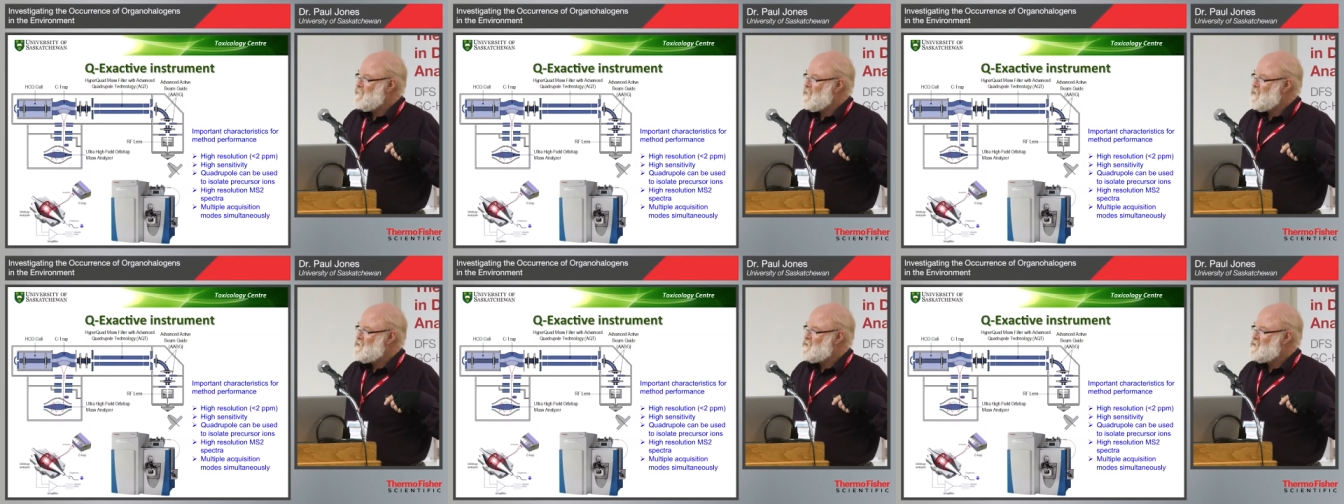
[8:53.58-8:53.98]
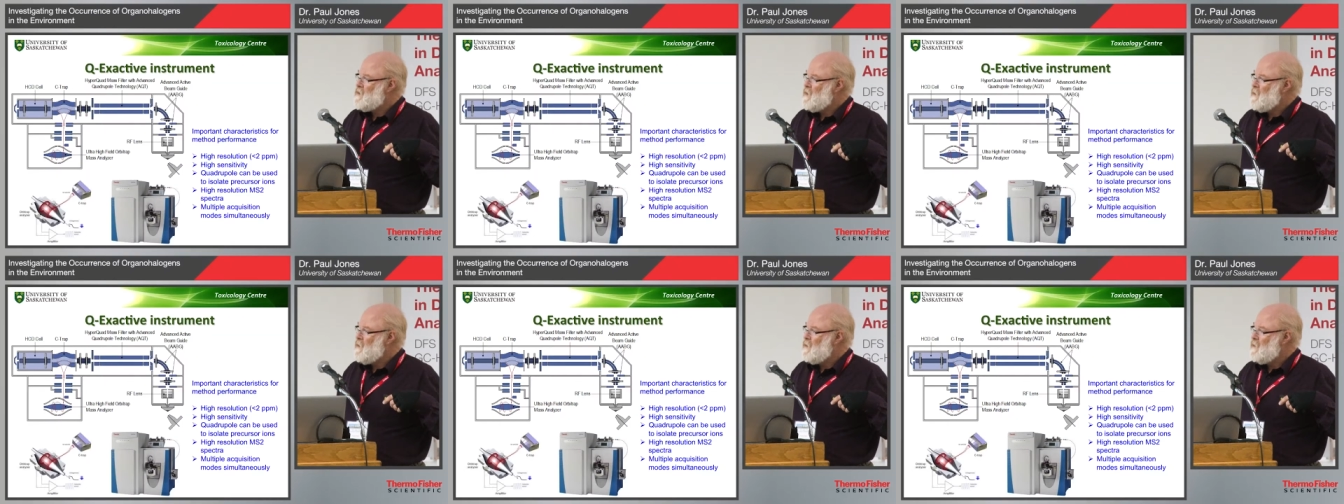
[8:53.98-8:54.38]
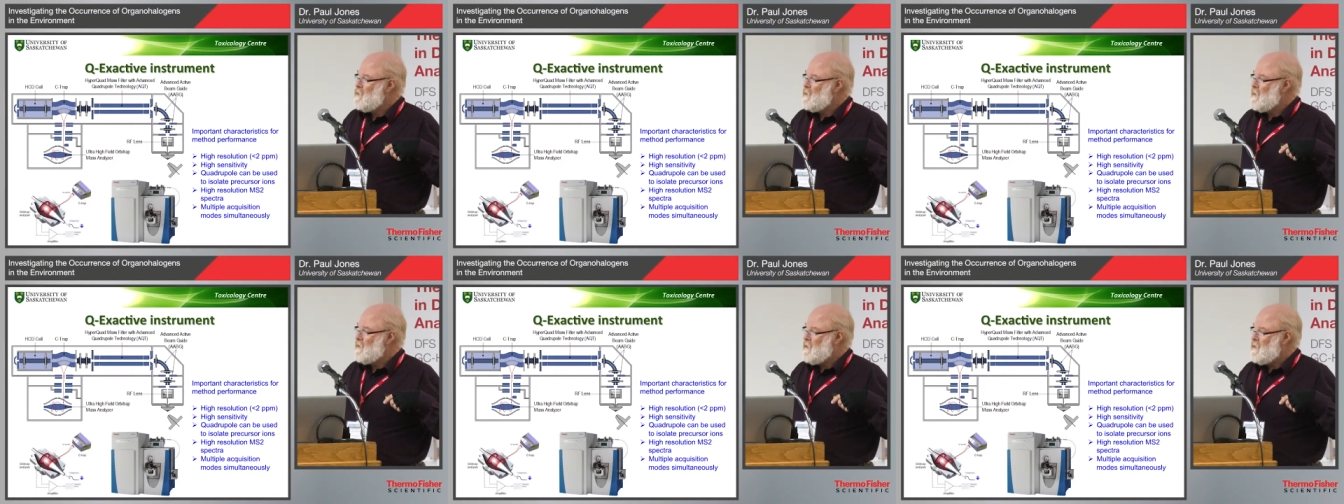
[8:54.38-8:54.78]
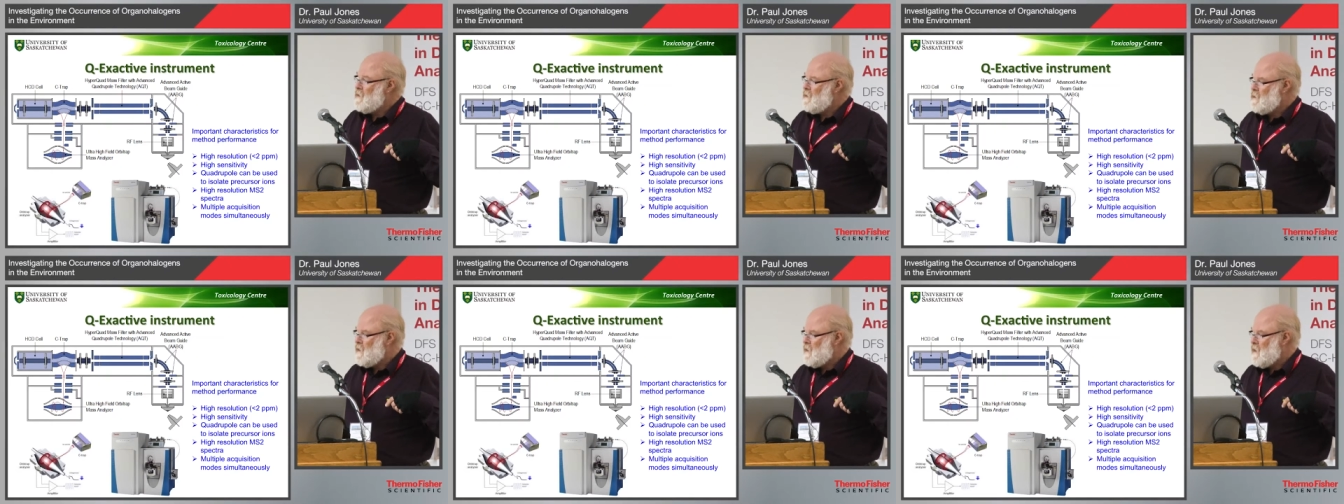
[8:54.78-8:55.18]
So
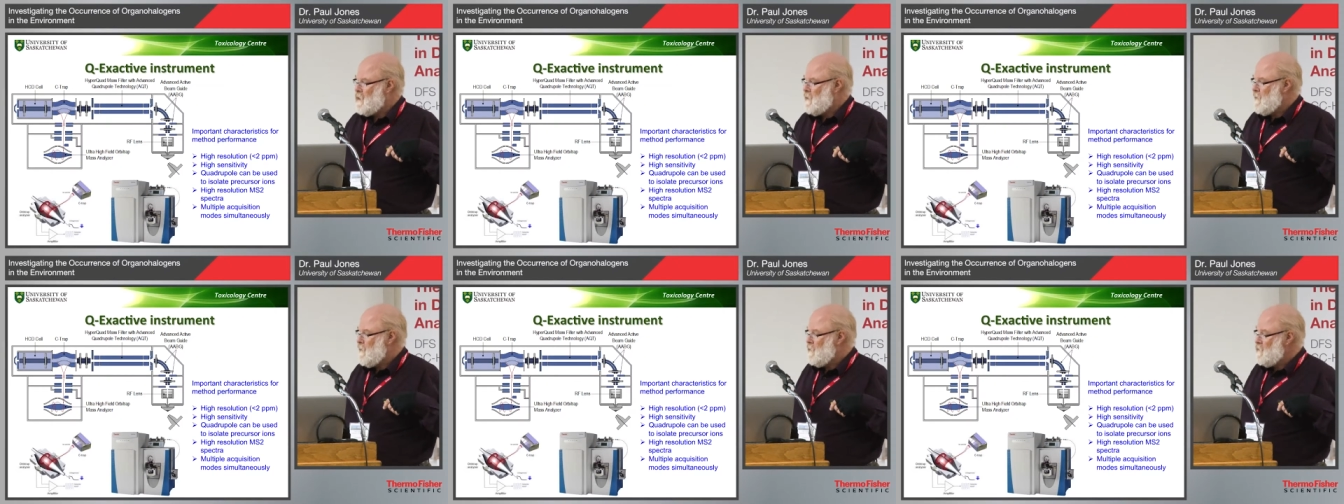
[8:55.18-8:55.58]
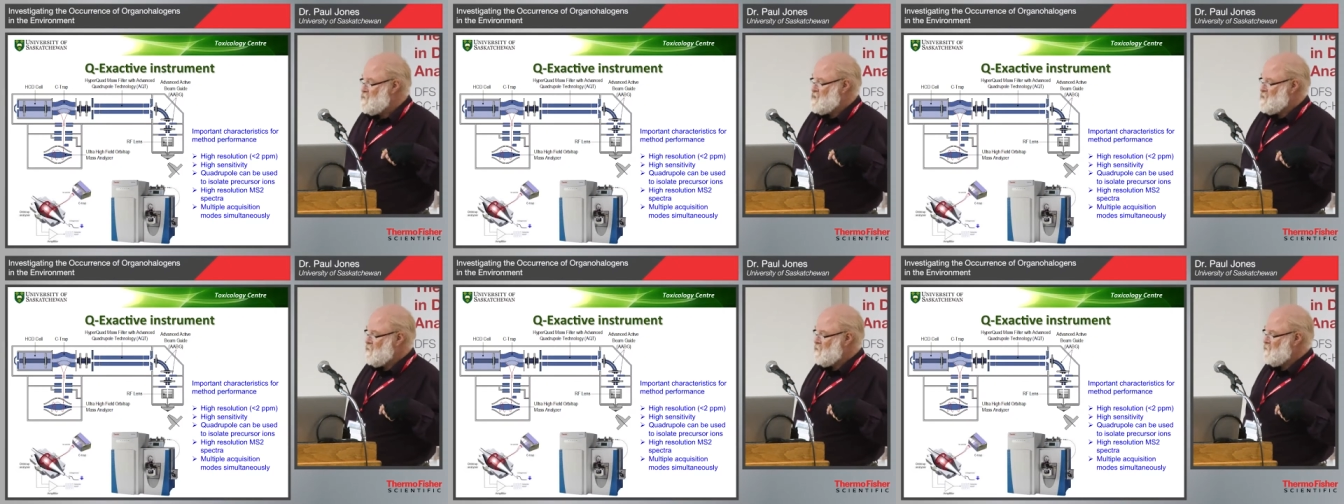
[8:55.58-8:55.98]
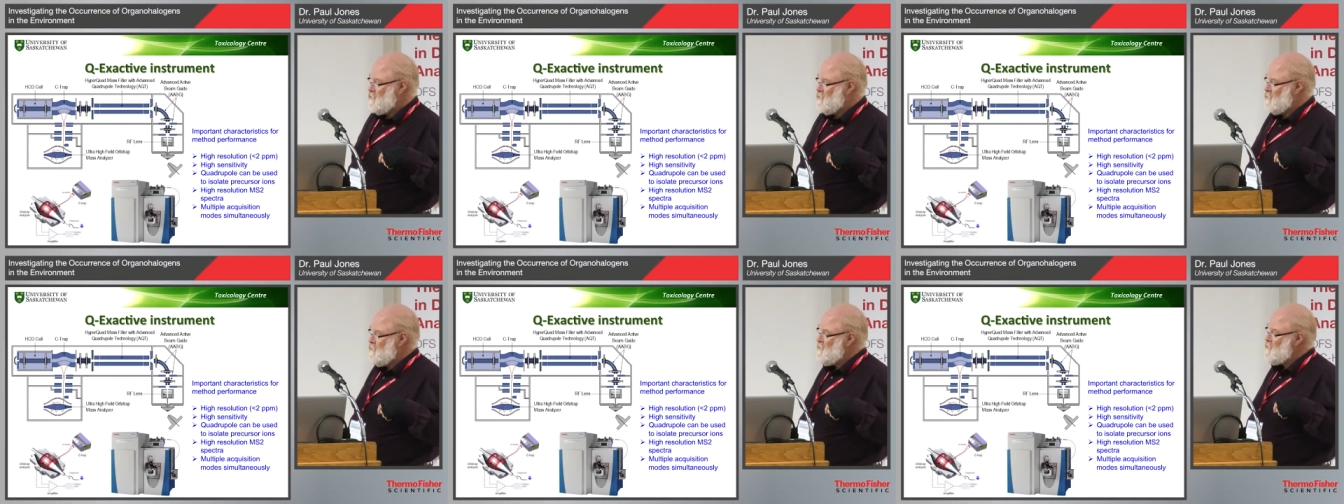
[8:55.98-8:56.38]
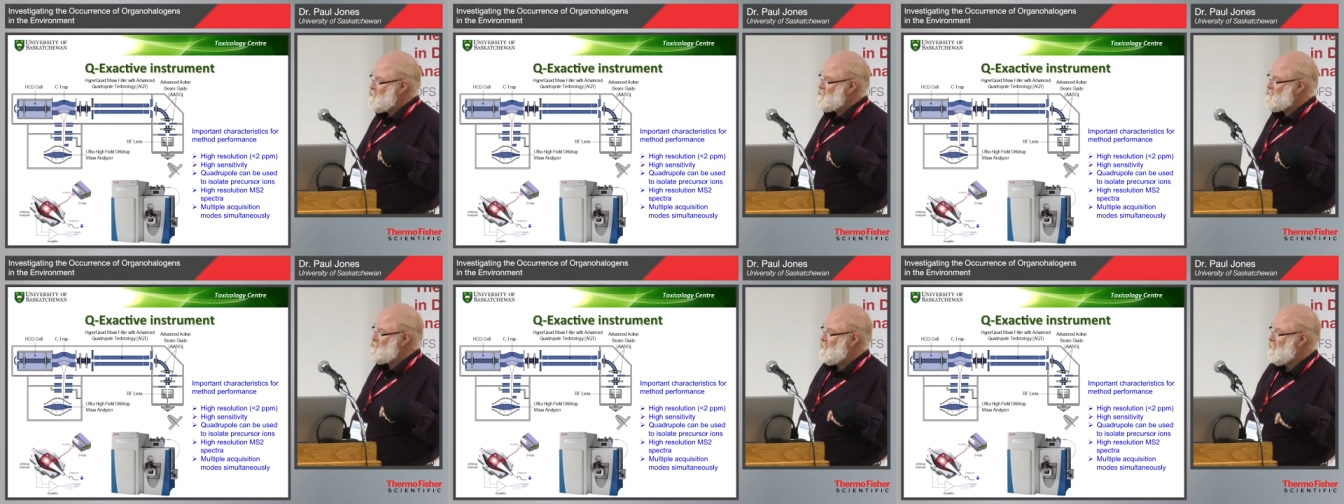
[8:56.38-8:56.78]
again, our instrument for doing
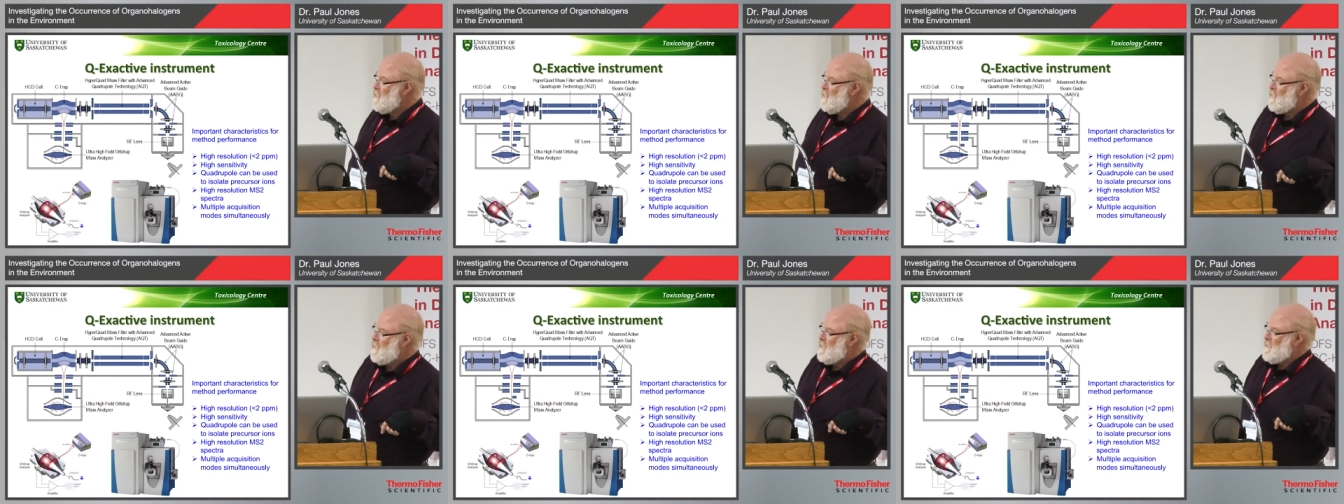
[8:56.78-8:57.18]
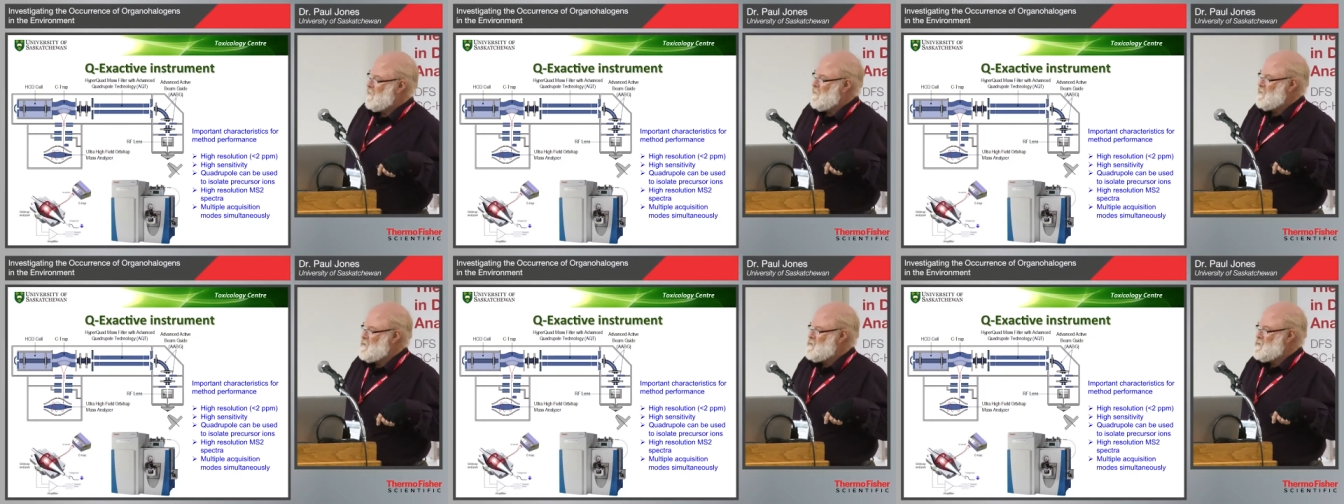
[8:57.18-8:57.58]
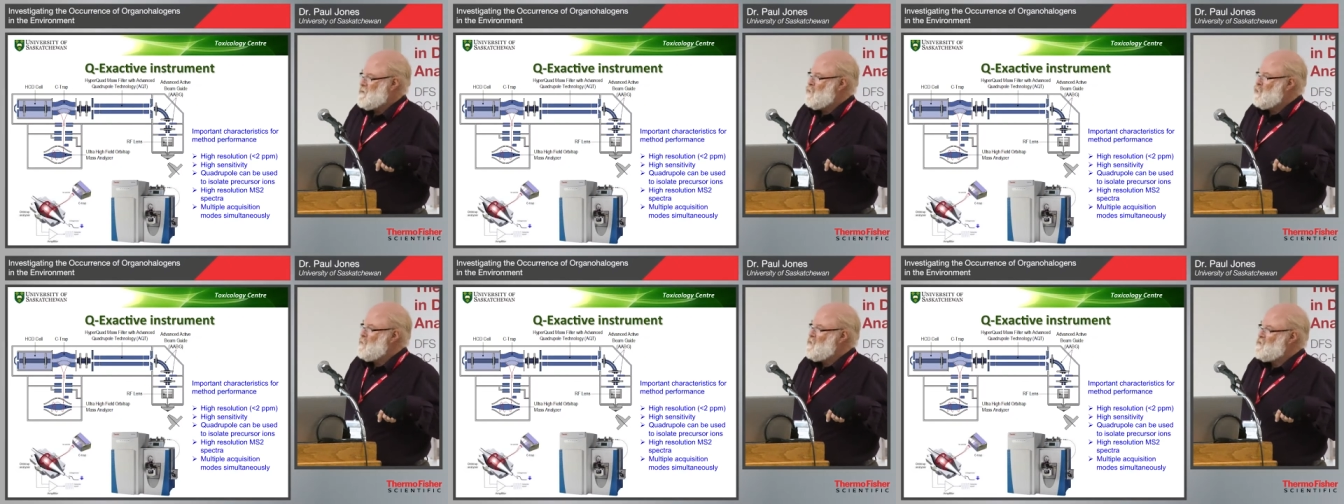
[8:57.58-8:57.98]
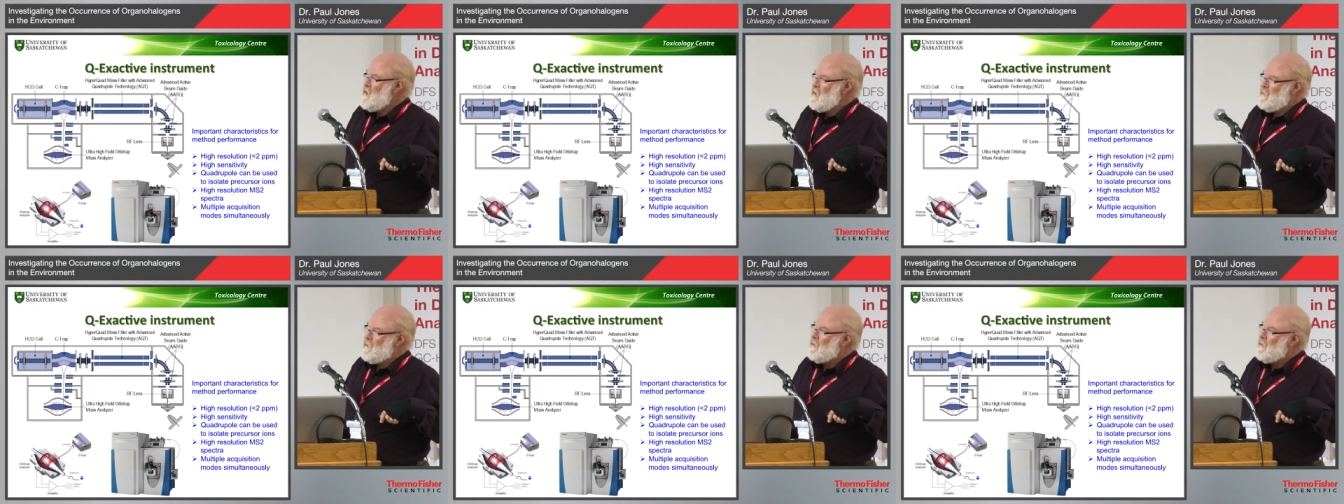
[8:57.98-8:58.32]
this uh, is the Orbitrap,